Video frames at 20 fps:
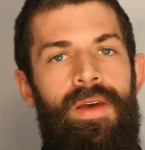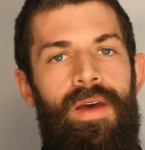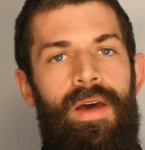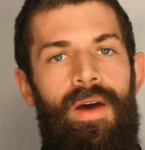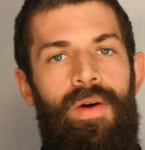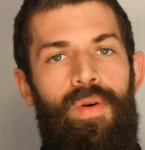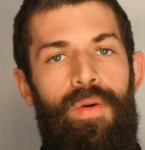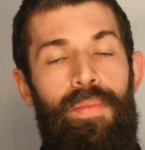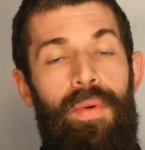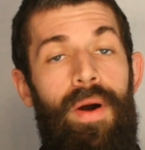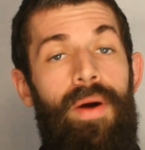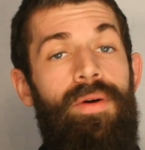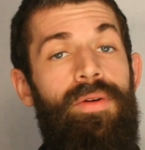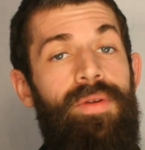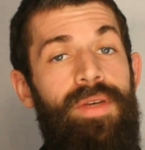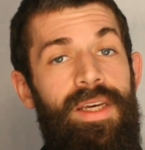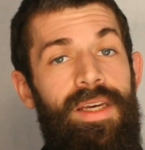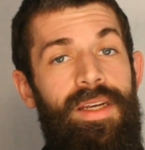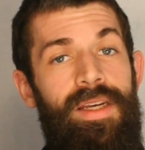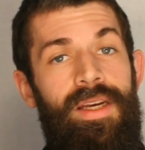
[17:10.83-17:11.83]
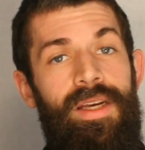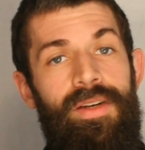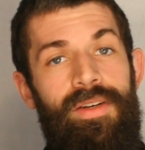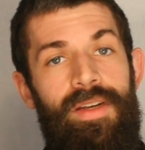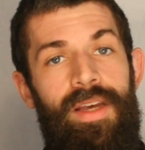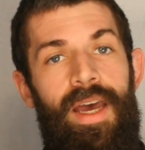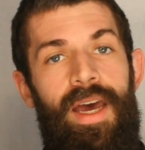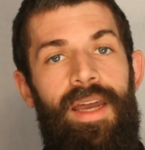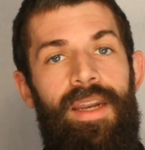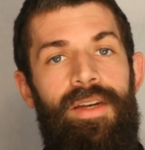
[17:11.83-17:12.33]
we're probably getting
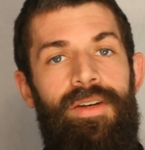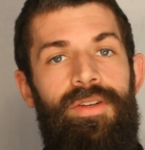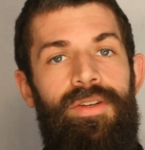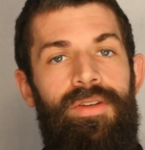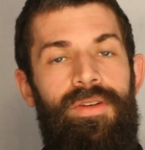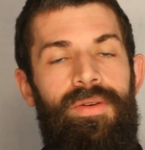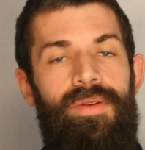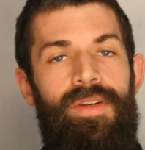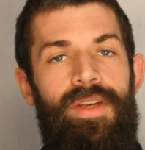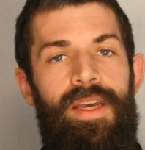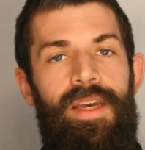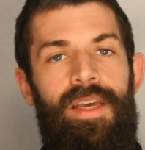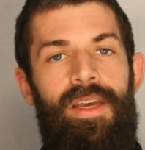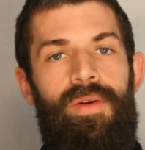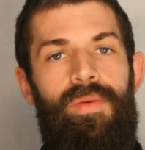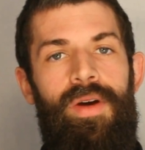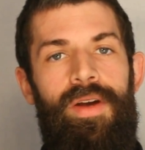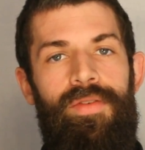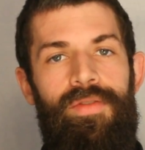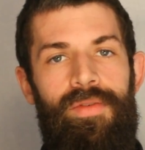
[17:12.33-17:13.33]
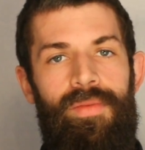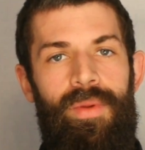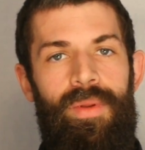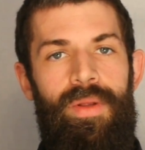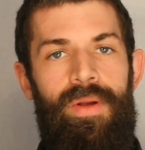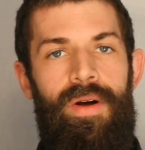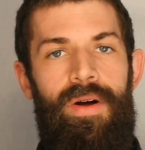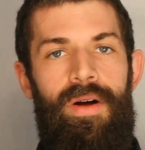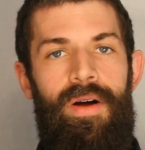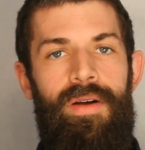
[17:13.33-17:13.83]
into adding to and taking away from the
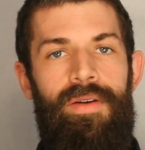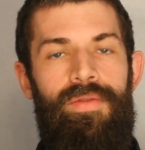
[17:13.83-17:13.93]
law.